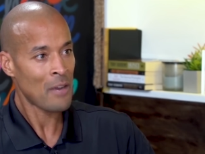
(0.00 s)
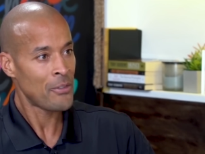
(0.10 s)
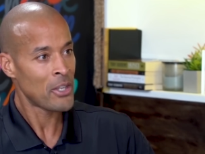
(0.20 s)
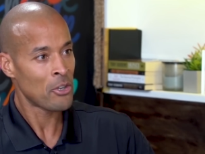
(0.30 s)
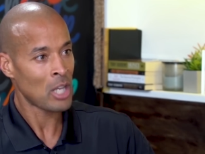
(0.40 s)

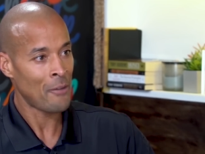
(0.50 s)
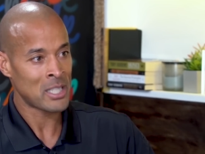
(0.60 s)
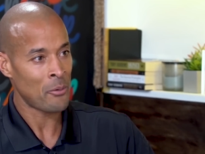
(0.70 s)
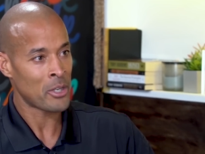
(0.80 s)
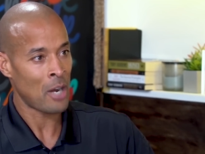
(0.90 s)
Everything in your
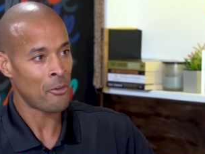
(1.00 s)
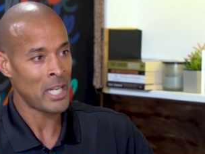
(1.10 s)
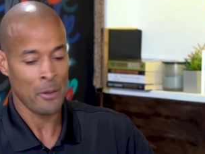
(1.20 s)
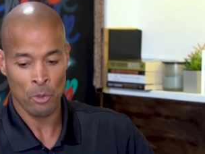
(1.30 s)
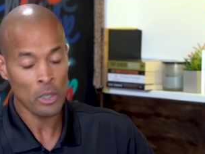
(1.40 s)
life is a
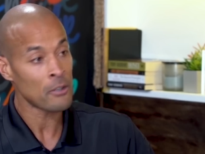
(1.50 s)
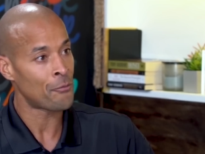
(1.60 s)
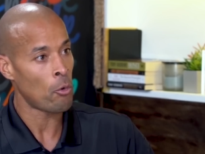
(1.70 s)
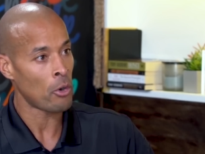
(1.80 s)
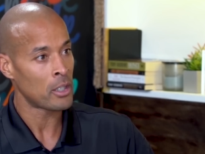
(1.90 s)
recovery day. We're
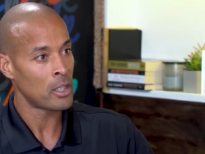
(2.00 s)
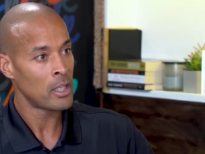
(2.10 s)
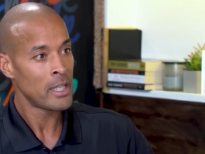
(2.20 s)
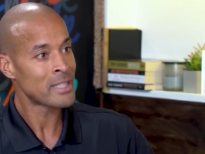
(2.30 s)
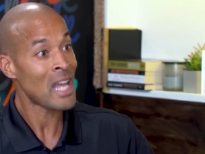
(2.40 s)
looking for it.
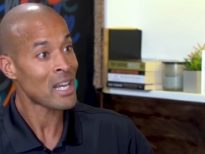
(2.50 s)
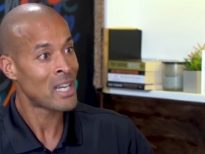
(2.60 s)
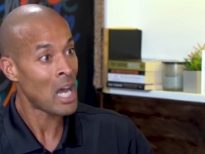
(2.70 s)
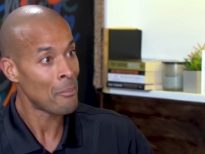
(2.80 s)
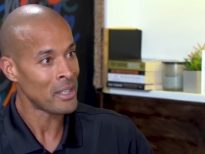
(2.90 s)
It's
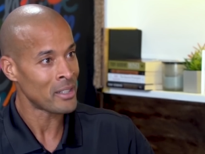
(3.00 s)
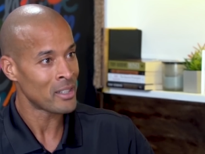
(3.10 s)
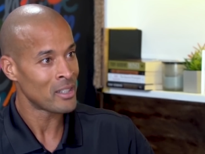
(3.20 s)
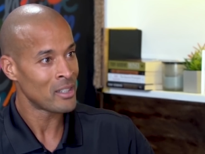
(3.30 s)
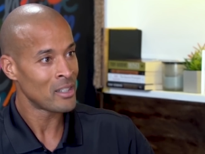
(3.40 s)
not coming.